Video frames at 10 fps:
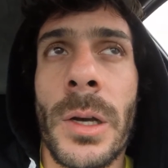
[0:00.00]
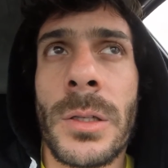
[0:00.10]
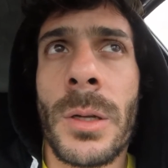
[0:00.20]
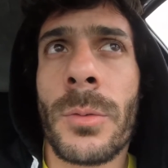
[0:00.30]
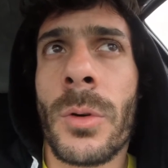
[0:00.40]
I
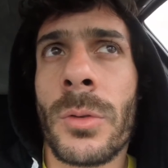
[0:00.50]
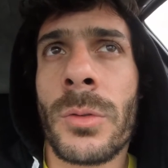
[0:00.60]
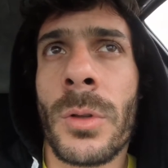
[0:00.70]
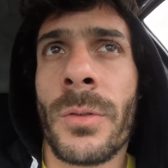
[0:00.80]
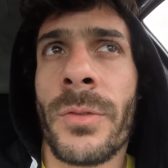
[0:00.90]
stopped going
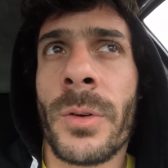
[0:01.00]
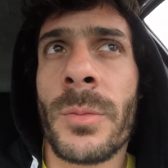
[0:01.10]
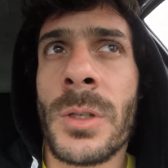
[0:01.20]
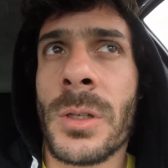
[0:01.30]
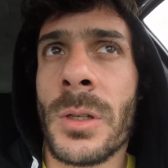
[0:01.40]
to the
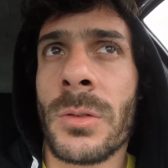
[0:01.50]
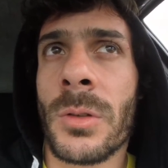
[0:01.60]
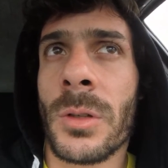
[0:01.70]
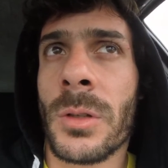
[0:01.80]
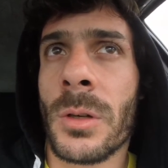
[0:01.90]
pharmacy and
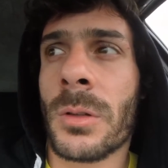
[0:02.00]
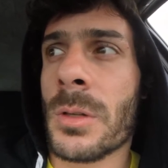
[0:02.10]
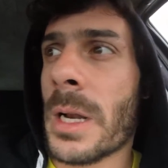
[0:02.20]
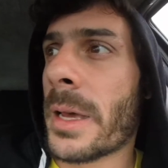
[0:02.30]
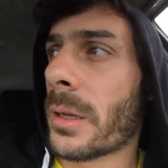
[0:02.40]
to the
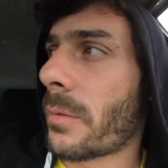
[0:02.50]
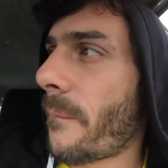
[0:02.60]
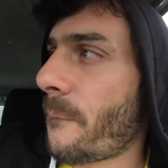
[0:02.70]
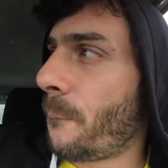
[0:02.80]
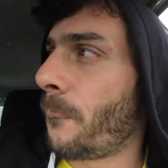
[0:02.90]
doctor like
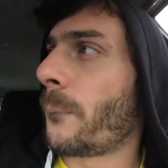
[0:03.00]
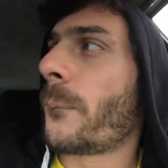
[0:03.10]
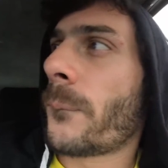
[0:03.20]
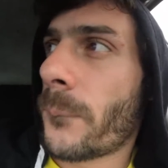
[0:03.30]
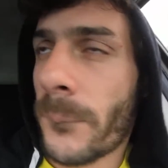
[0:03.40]

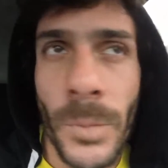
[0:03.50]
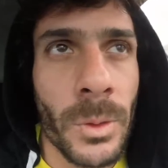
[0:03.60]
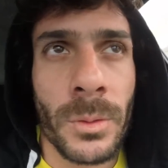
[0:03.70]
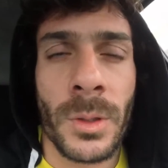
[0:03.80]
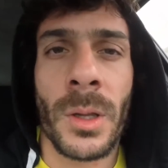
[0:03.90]

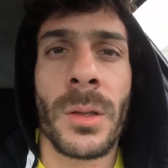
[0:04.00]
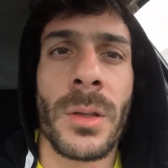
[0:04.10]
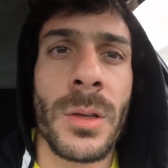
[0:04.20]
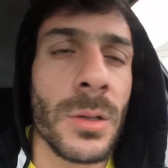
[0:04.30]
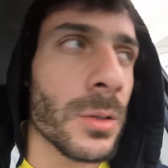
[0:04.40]

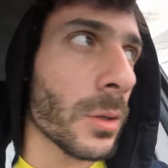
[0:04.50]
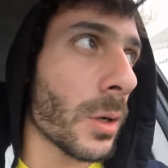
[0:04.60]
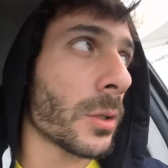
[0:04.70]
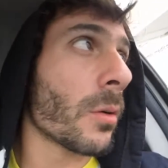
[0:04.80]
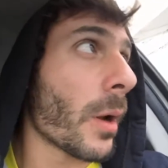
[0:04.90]
10 years
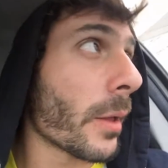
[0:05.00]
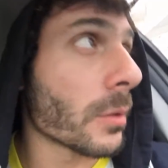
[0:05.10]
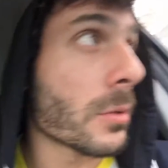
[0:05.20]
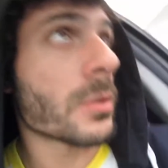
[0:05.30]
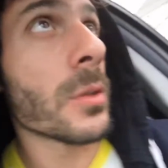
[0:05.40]
ago. I don't
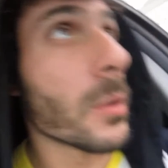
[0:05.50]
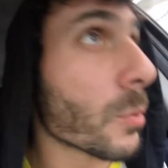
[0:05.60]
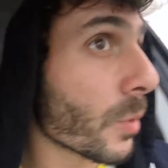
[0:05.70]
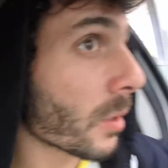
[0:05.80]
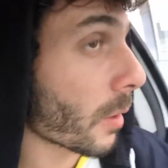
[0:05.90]
like these
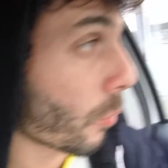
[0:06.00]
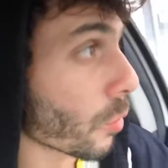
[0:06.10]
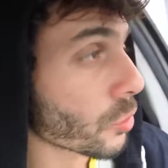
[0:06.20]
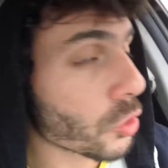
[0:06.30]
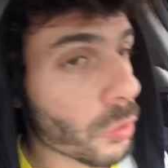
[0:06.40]
things, man. I
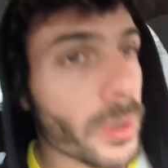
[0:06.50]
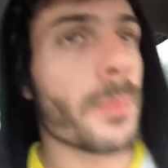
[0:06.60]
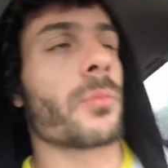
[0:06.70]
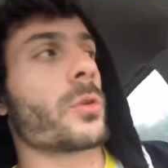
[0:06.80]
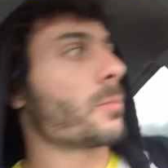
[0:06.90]
watch what
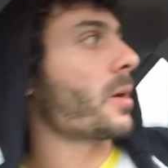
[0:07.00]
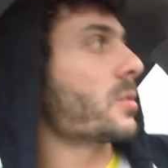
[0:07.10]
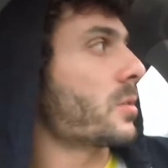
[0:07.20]
I put in my